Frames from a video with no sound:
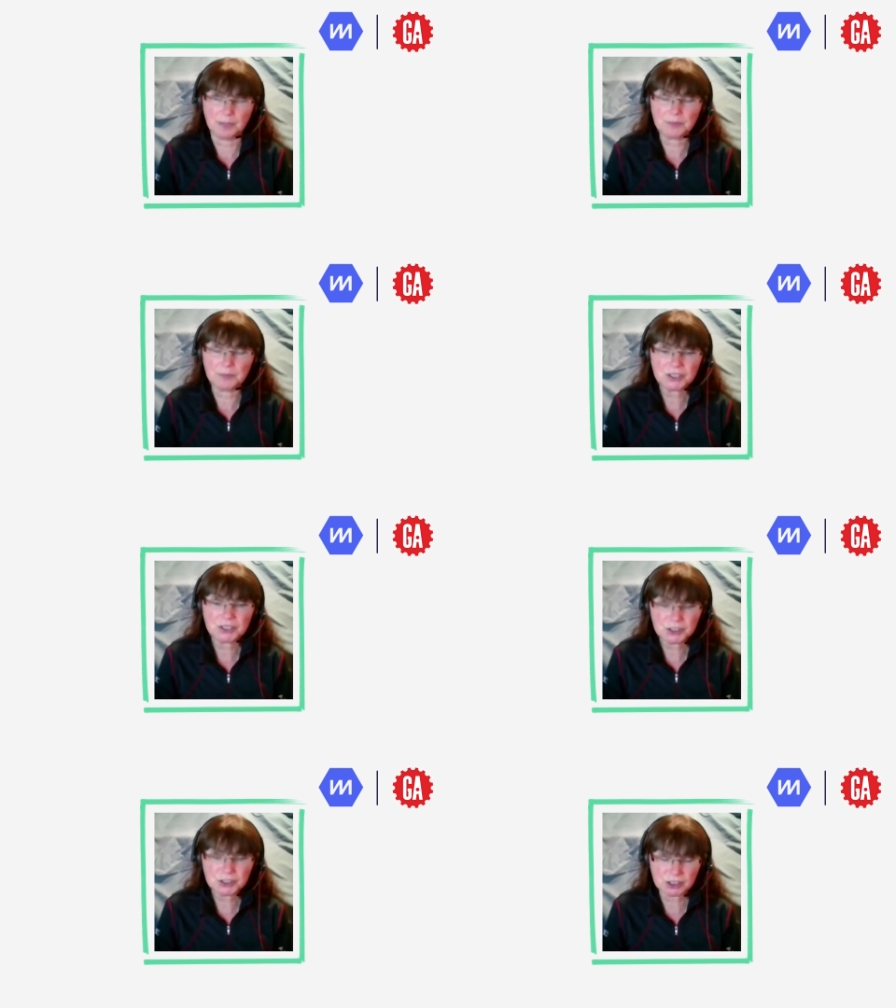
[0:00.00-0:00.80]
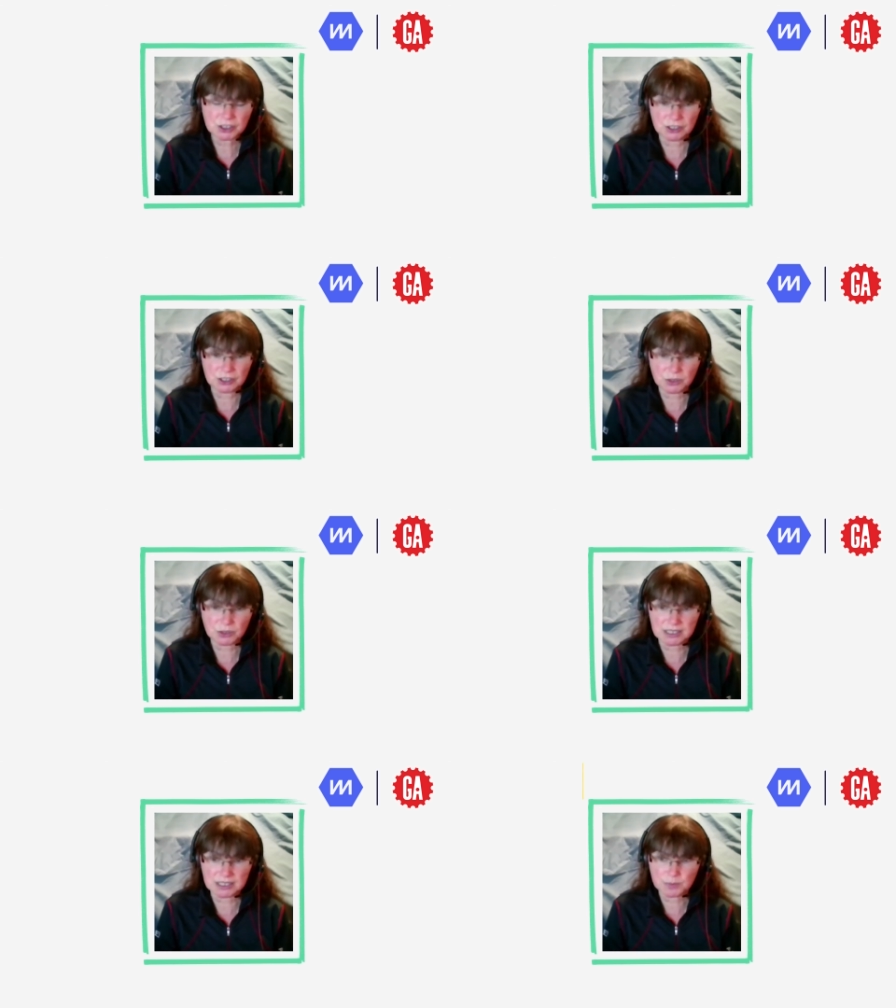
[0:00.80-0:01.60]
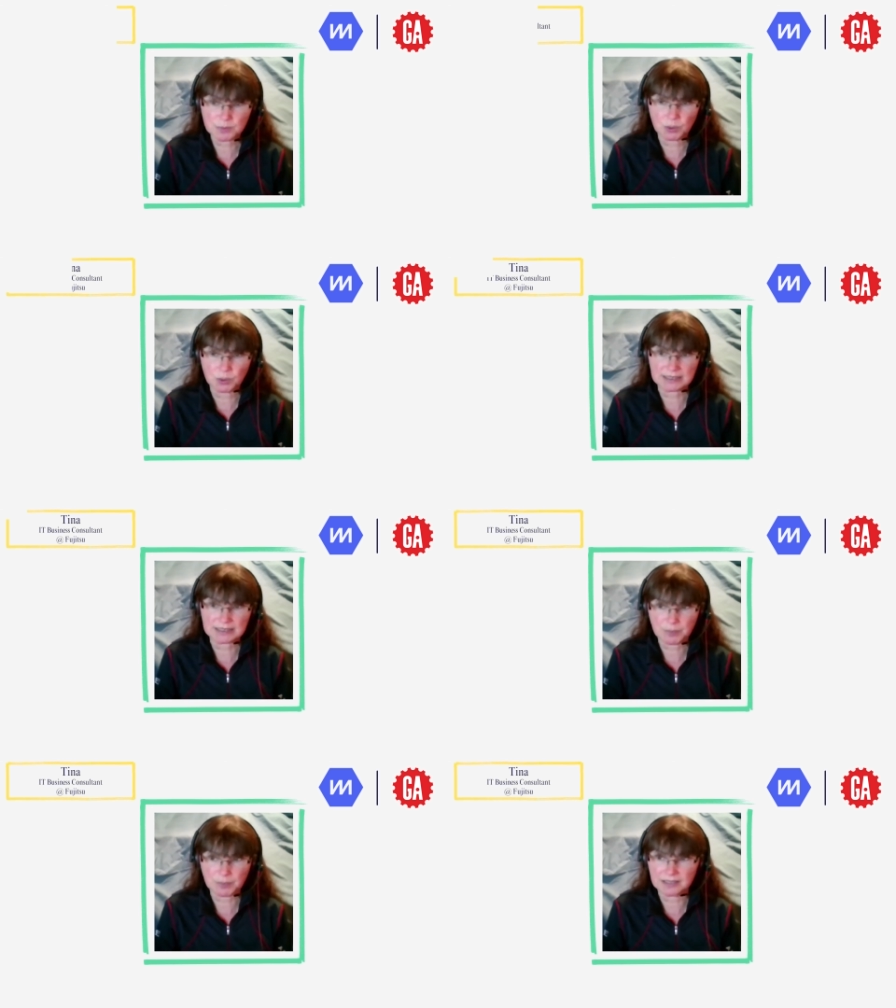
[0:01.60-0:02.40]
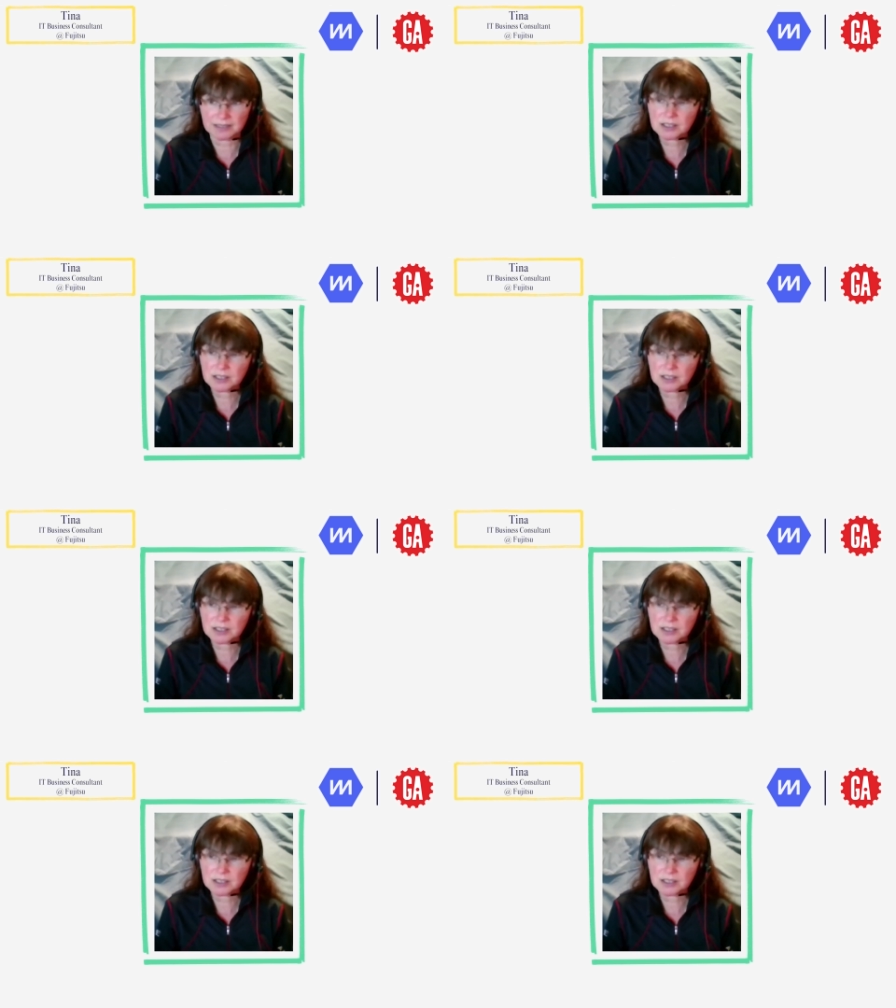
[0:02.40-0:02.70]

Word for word: And because you can do it in small little bits,